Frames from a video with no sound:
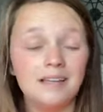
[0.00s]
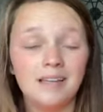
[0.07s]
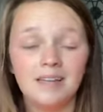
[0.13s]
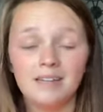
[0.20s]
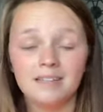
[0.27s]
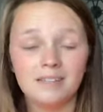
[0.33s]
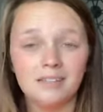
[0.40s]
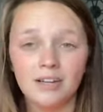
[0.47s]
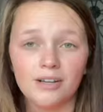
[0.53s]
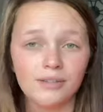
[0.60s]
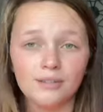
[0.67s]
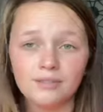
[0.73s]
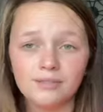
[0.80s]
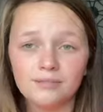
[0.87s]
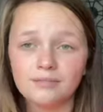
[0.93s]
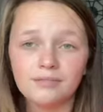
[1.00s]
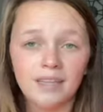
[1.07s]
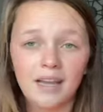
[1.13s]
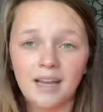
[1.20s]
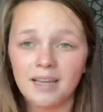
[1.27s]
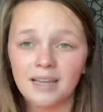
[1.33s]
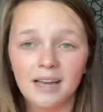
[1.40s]
it's no,
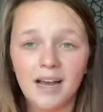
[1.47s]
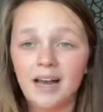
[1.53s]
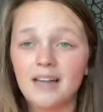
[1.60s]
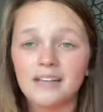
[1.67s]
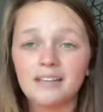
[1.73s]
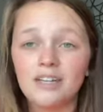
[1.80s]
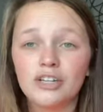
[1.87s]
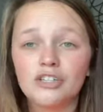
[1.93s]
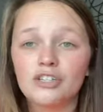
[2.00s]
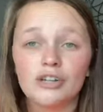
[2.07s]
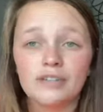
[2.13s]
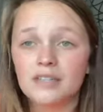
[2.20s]
like, there's no